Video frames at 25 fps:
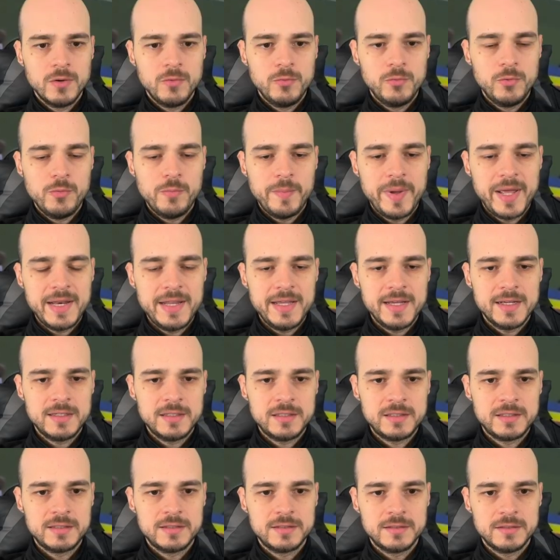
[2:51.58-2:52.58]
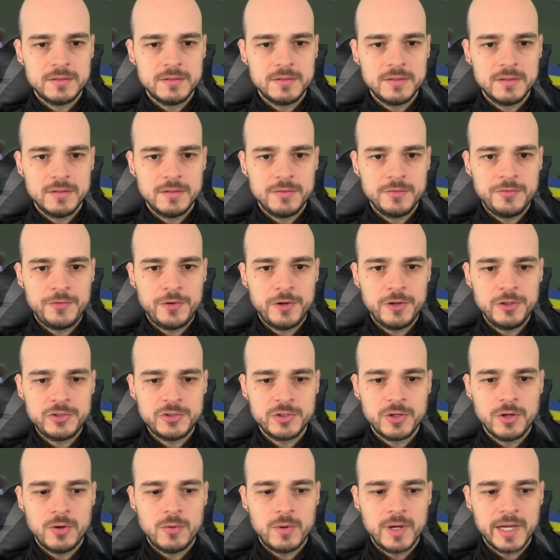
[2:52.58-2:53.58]
Romania's first
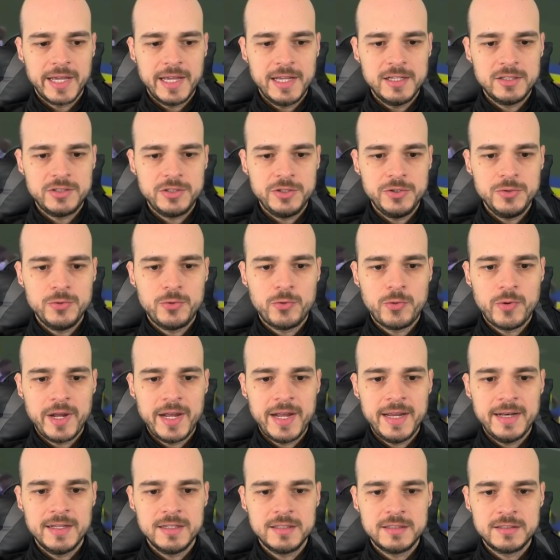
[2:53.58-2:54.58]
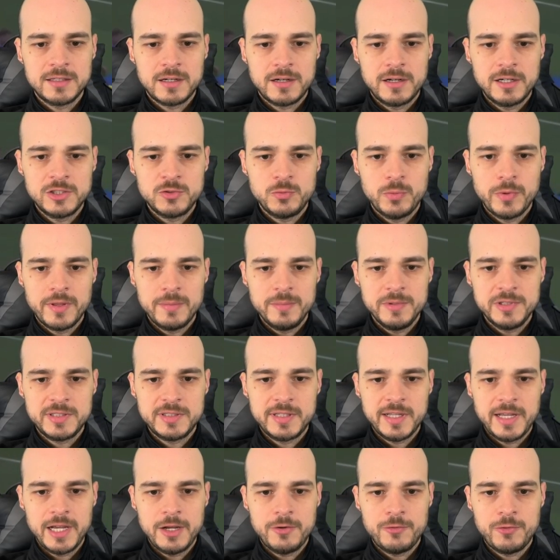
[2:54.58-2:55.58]
goal against Ukraine starts with a
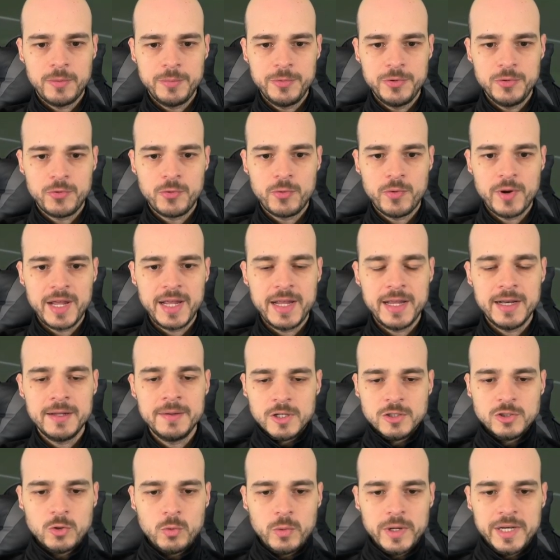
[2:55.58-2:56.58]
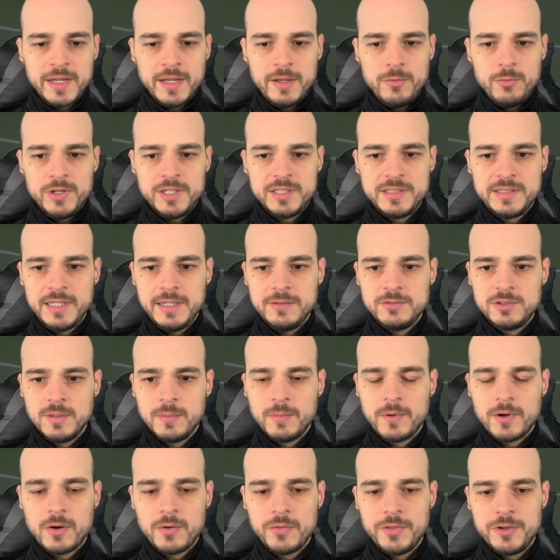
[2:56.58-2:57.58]
mistake from Ukraine. So when he receives the
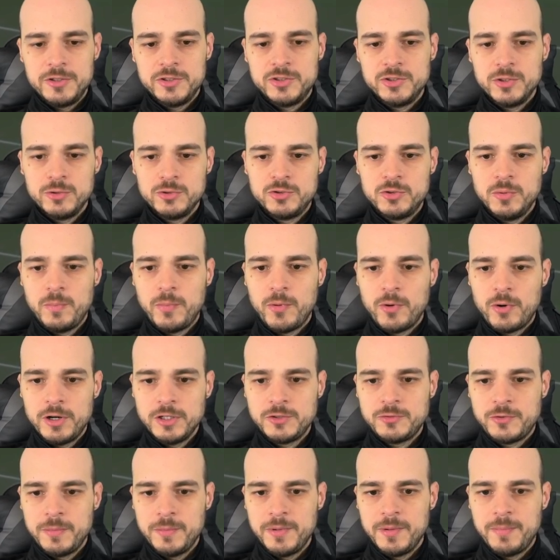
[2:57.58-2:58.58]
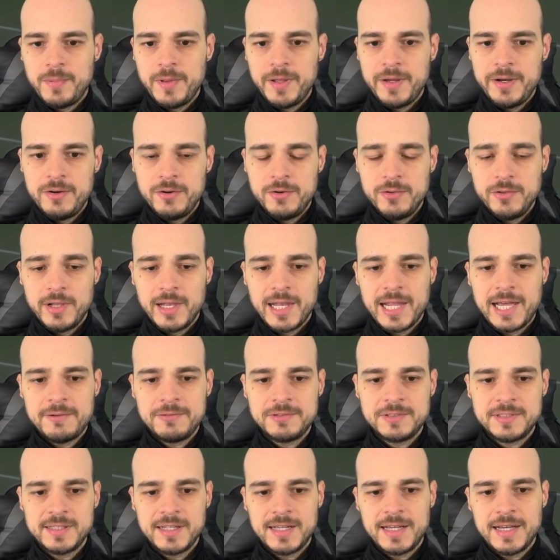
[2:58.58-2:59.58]
ball, there's no support from the player on the left
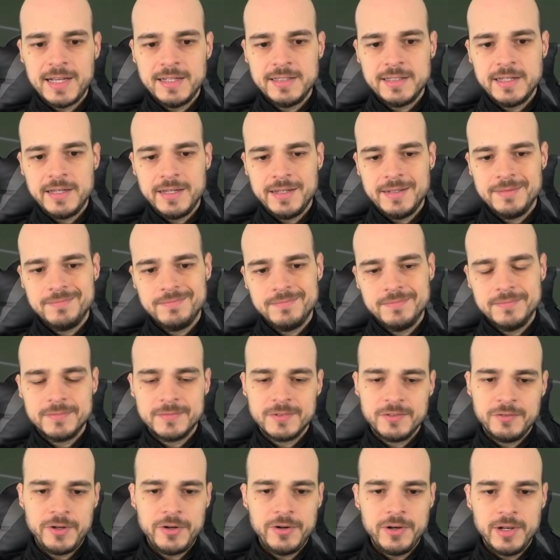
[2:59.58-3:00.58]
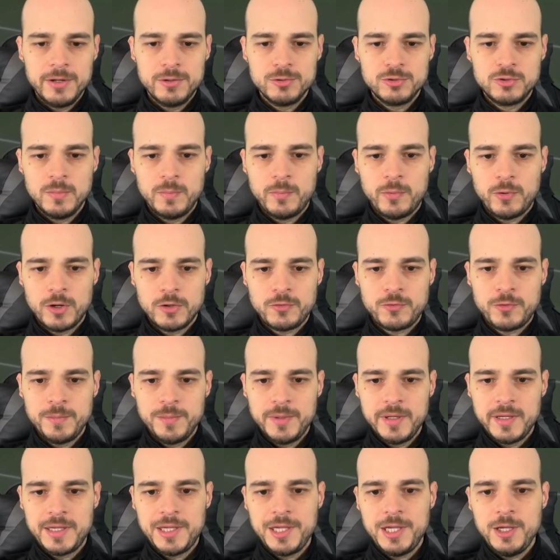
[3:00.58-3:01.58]
side and very little support from
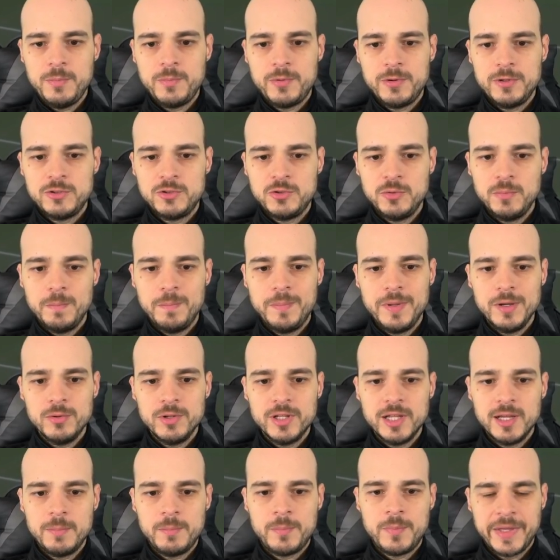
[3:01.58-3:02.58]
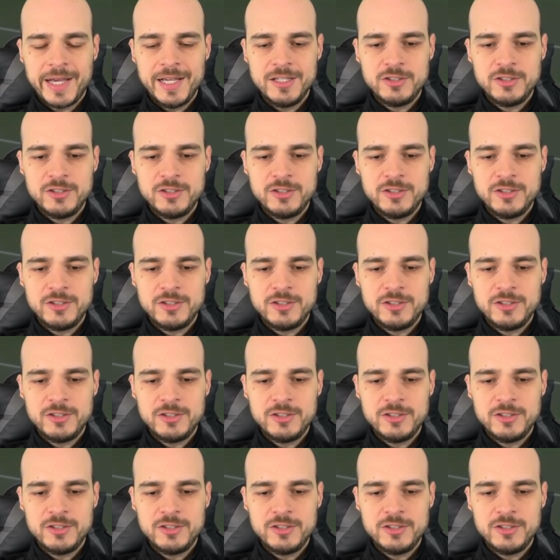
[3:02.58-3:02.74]
the keeper to build up a